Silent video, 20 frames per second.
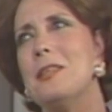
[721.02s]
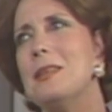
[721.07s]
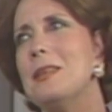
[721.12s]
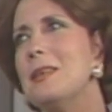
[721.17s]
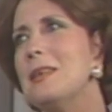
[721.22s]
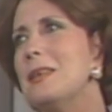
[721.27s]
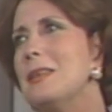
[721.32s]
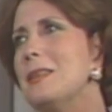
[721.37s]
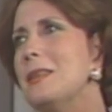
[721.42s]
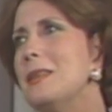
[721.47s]

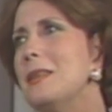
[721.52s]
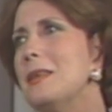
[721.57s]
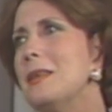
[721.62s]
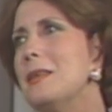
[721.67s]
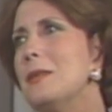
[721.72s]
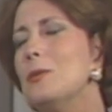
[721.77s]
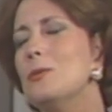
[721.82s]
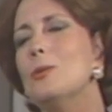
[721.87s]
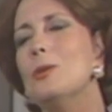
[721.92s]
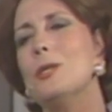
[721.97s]
the
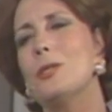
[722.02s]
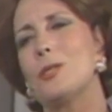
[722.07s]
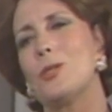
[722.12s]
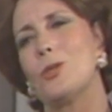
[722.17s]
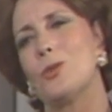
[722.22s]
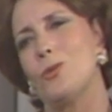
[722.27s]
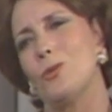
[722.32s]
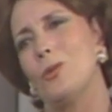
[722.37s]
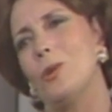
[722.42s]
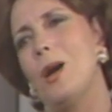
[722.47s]

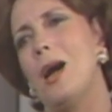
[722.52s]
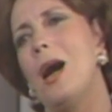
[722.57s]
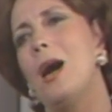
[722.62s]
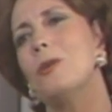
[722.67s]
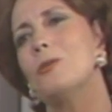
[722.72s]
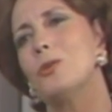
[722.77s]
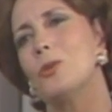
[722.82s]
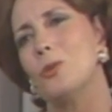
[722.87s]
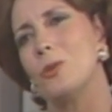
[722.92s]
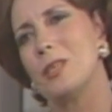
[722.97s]
words to how
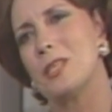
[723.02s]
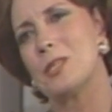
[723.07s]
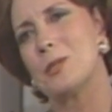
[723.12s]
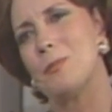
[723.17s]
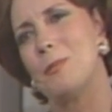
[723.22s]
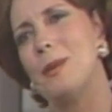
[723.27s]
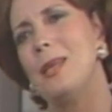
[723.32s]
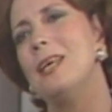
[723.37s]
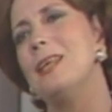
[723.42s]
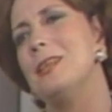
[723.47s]
to
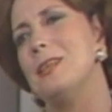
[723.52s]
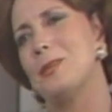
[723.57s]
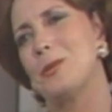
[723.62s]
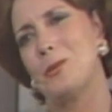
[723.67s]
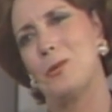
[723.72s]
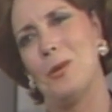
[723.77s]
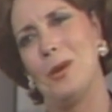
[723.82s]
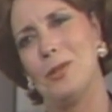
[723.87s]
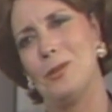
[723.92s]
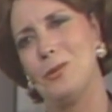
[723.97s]
explain it
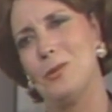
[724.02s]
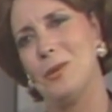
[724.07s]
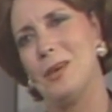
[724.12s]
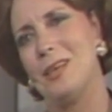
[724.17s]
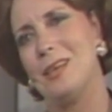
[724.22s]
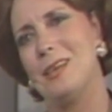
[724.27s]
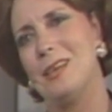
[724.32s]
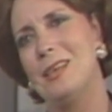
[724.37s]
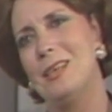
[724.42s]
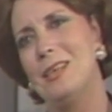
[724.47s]
quite well.
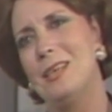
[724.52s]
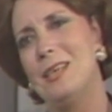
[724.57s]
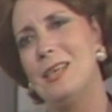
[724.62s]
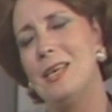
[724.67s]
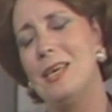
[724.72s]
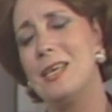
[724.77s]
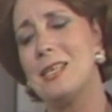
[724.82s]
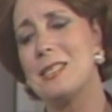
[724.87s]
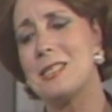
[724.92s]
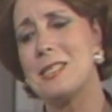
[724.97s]

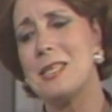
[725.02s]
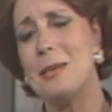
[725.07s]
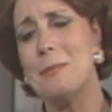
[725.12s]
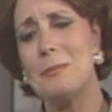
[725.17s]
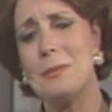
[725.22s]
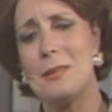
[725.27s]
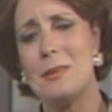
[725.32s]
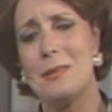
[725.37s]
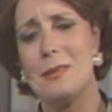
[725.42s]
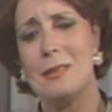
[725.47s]

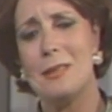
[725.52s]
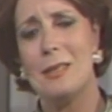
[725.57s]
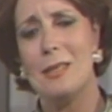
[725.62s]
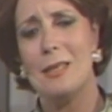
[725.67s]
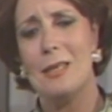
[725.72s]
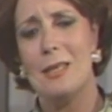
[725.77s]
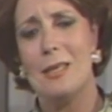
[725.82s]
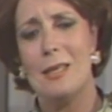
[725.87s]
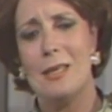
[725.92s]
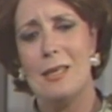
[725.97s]
Except
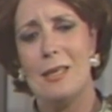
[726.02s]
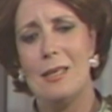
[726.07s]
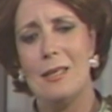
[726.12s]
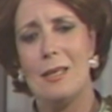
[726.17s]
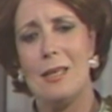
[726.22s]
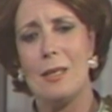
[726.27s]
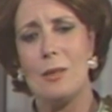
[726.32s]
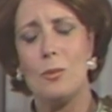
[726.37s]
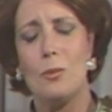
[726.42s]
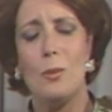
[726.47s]

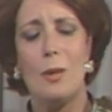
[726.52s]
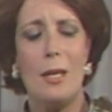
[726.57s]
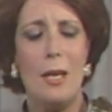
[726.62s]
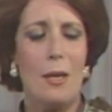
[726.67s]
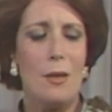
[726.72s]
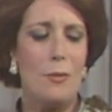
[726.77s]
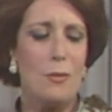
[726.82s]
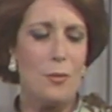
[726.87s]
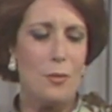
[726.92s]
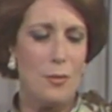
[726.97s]
that when
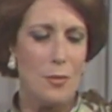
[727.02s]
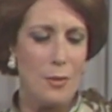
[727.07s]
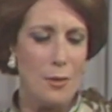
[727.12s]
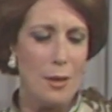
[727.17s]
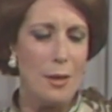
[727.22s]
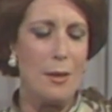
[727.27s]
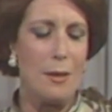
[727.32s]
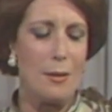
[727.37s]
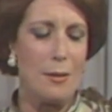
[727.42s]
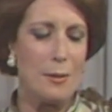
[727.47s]
I
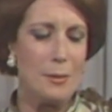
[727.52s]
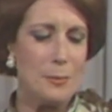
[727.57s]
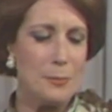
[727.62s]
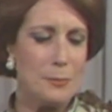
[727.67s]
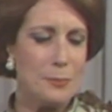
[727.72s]
think